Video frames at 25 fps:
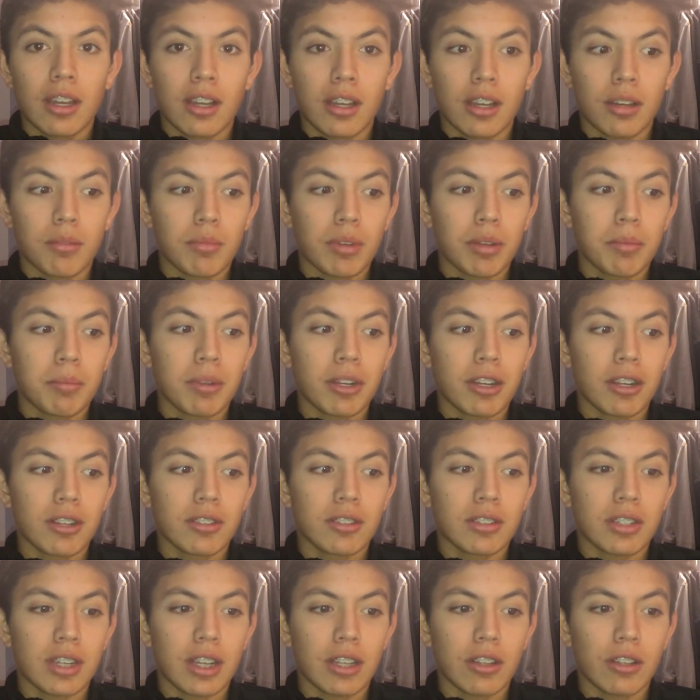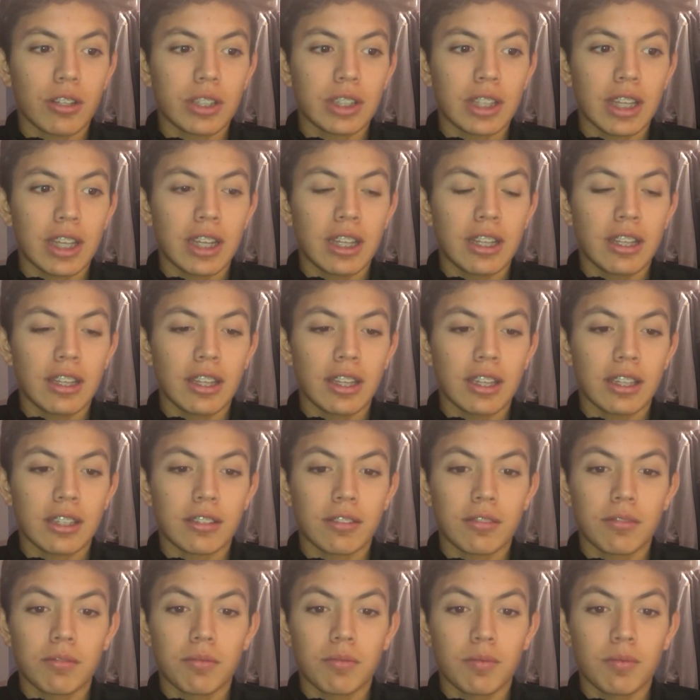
Um, my parents and I looked at it like,